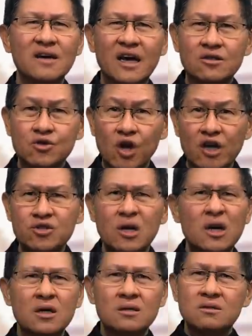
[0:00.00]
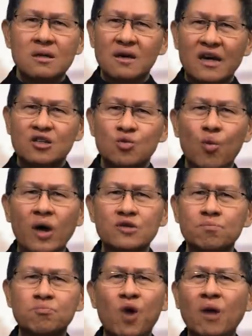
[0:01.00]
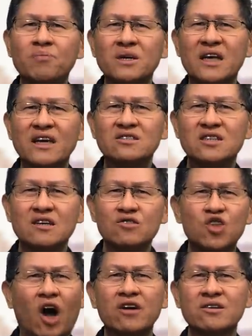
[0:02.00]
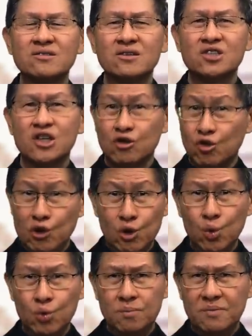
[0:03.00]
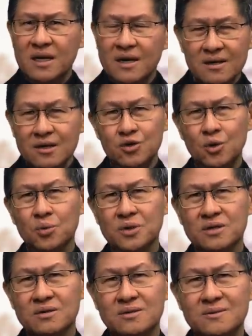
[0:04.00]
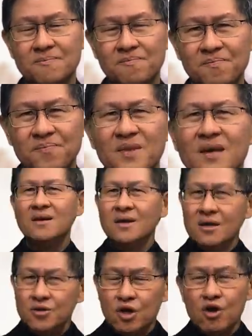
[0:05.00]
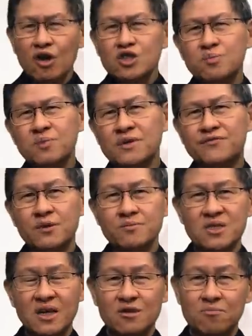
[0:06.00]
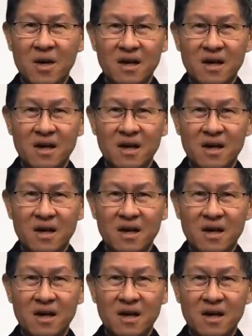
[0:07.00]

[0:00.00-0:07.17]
and not as one propagating darkness and gloom in the world. The Gospel from St.